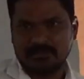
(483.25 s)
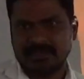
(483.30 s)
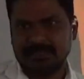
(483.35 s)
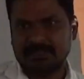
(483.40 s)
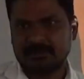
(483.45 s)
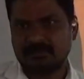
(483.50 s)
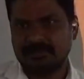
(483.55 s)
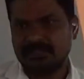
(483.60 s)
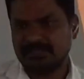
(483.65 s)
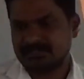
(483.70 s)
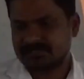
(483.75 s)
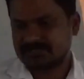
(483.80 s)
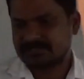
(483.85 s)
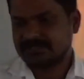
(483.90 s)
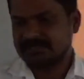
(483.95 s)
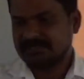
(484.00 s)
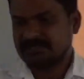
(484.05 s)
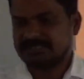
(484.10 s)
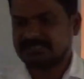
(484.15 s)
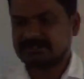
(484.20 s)
It
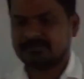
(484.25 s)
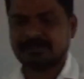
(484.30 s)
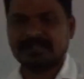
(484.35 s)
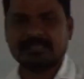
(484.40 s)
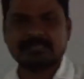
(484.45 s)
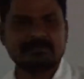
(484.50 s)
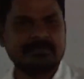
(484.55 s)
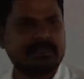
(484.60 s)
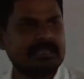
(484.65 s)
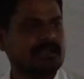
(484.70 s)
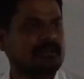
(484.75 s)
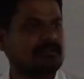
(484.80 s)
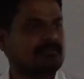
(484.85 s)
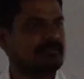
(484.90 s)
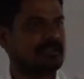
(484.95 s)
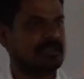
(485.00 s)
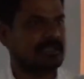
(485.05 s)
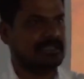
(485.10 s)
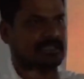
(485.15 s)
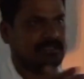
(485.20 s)
means displacement
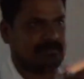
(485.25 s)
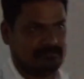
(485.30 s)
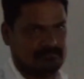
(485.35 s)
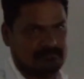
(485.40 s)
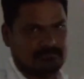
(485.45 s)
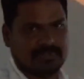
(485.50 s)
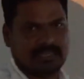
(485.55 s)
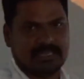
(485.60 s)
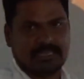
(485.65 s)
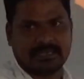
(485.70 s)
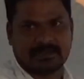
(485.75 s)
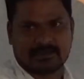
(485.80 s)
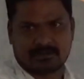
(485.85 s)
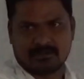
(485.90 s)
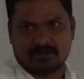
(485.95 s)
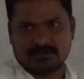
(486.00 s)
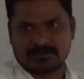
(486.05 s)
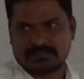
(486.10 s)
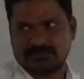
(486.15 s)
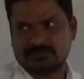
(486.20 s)
of any
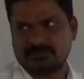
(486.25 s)
electron.